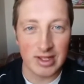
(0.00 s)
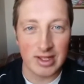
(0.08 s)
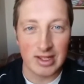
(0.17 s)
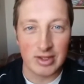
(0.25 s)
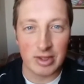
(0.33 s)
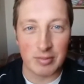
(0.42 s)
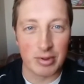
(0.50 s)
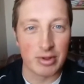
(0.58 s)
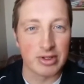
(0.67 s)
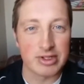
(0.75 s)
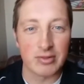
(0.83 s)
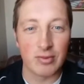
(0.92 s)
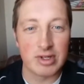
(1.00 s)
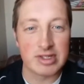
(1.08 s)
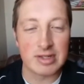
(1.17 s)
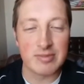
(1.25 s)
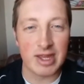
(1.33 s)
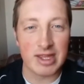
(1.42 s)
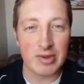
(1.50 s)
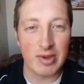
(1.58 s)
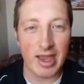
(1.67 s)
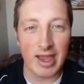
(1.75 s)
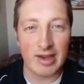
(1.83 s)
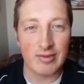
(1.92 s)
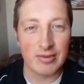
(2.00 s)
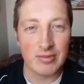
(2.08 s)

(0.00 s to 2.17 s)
the pearls of wisdom that you have,